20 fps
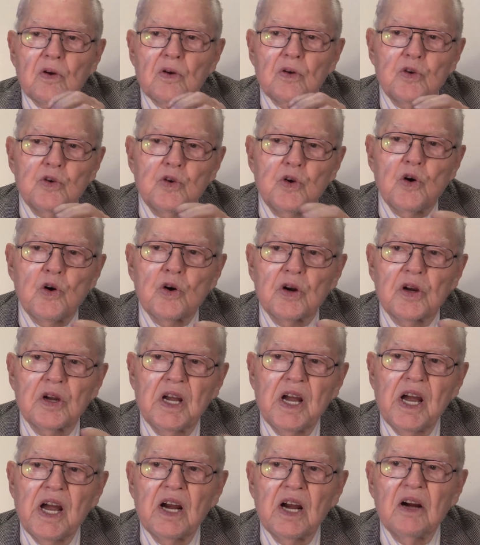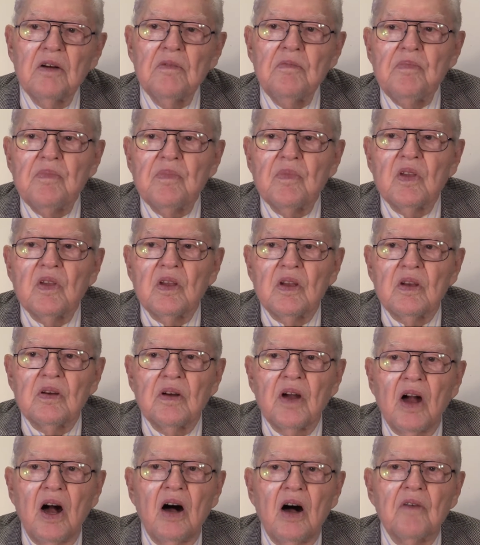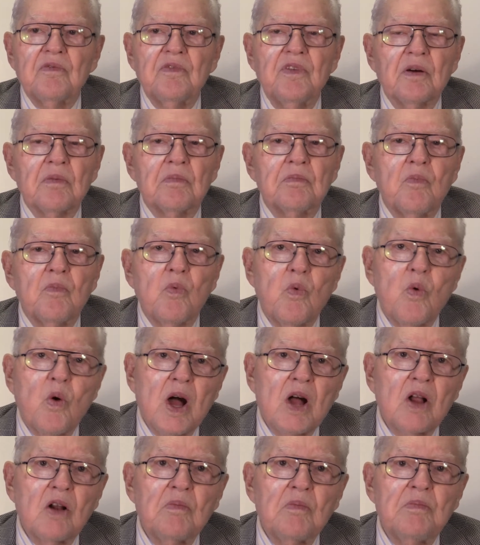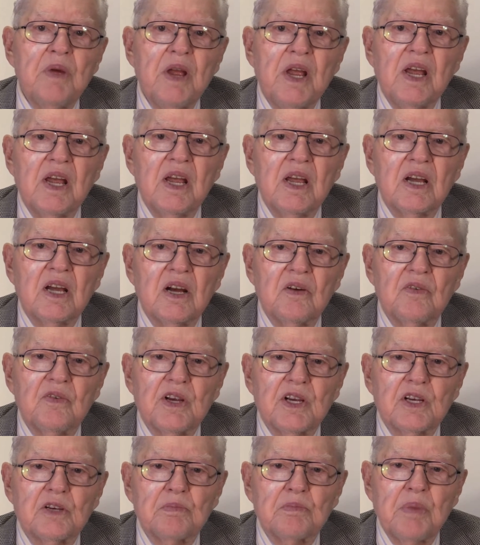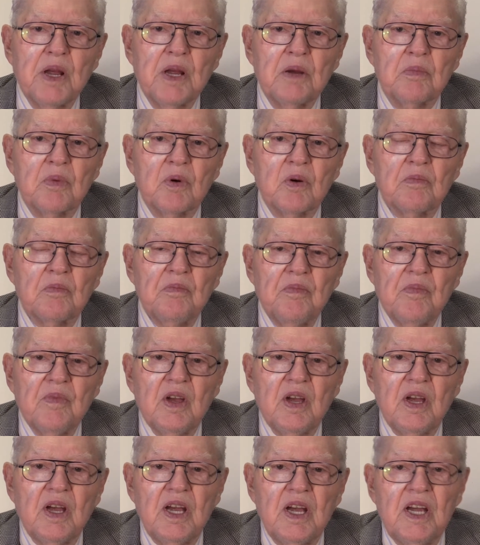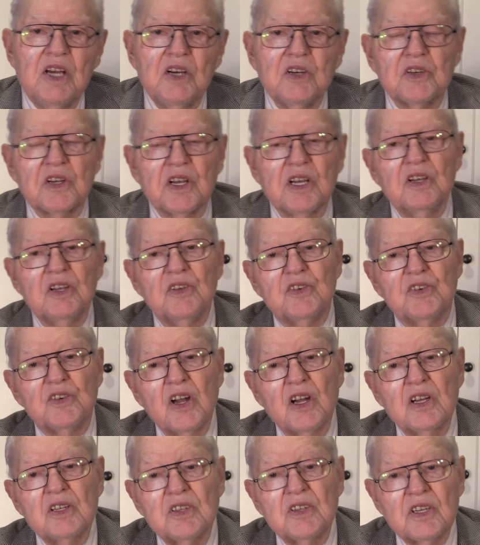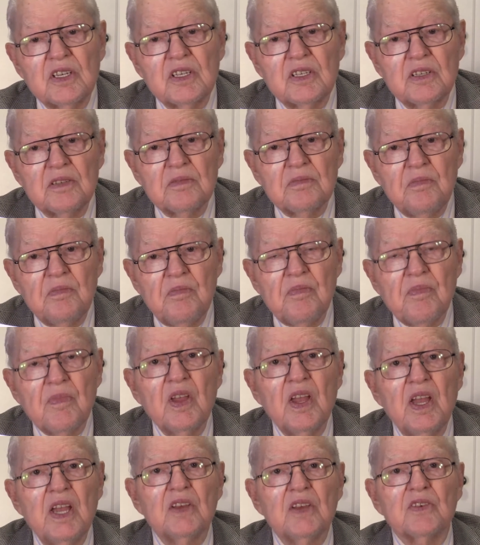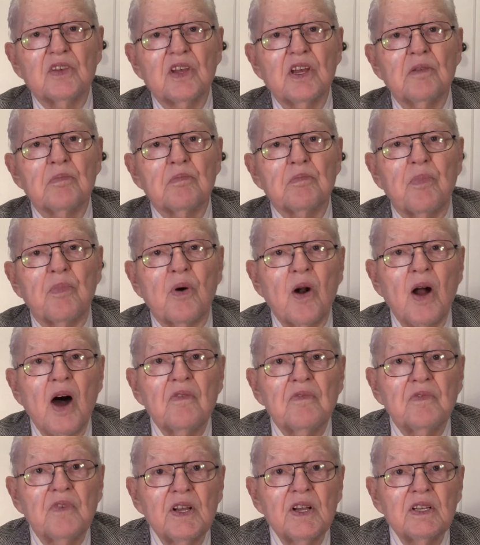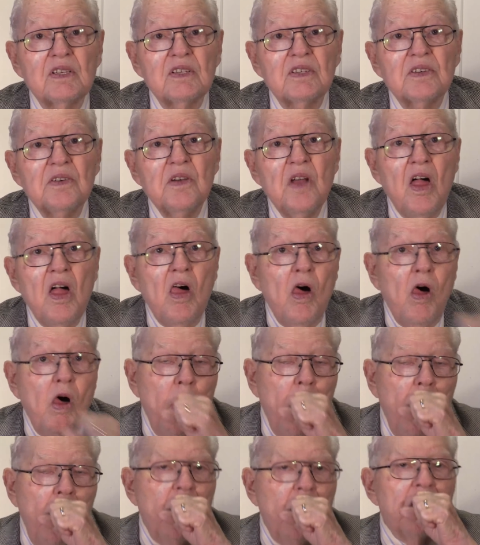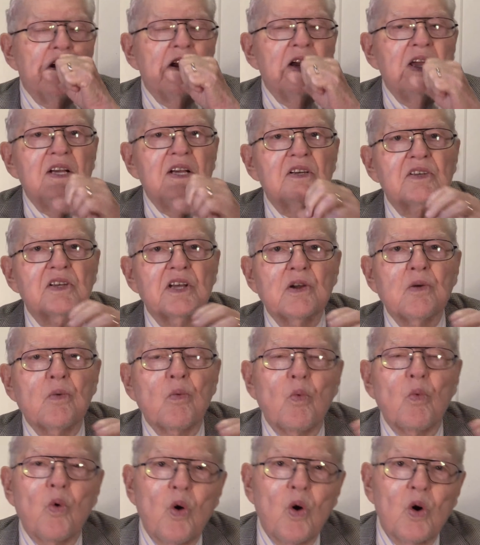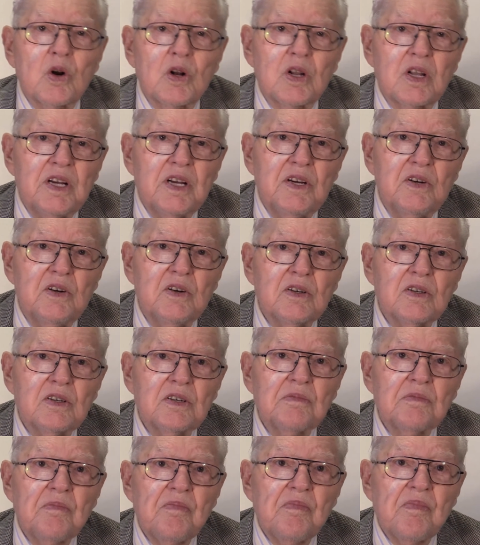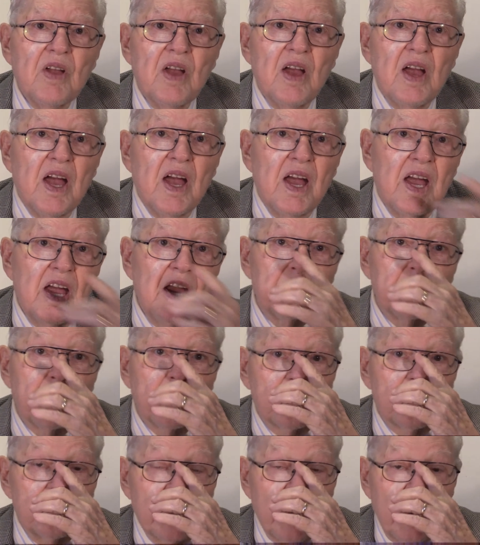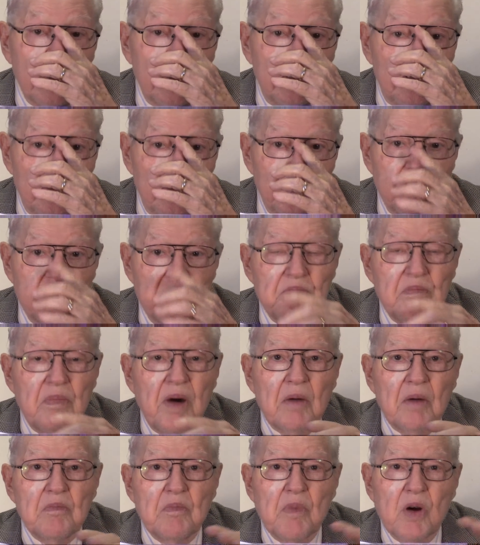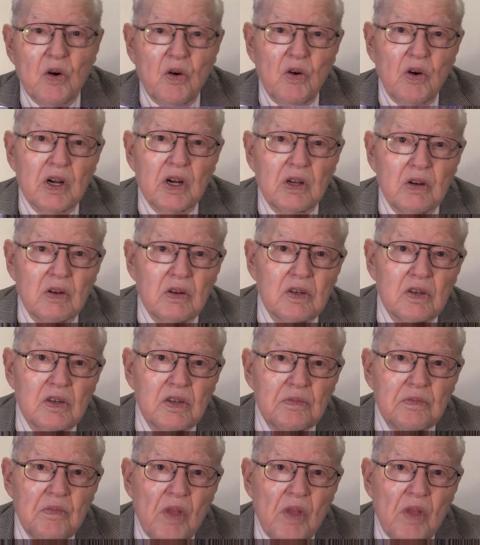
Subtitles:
took care of the well-being of his people. He sent judges, he sent prophets, he sent war leaders, he protected them by miracles,